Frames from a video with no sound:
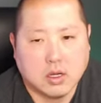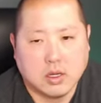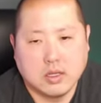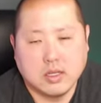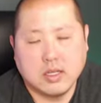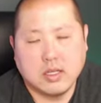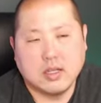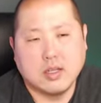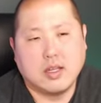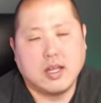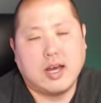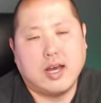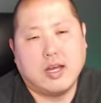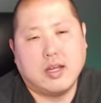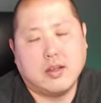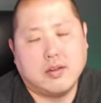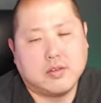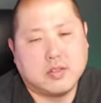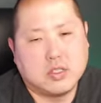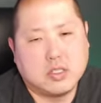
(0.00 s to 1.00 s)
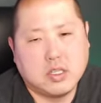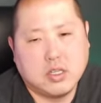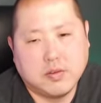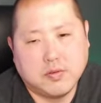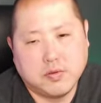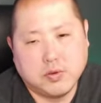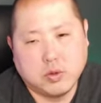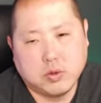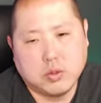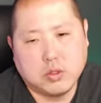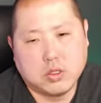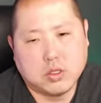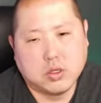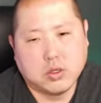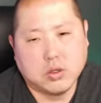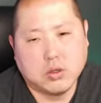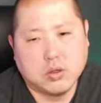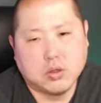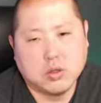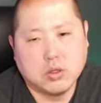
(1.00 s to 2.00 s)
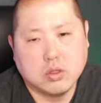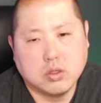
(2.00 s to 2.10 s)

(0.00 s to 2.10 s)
Eat a lot of seafood too,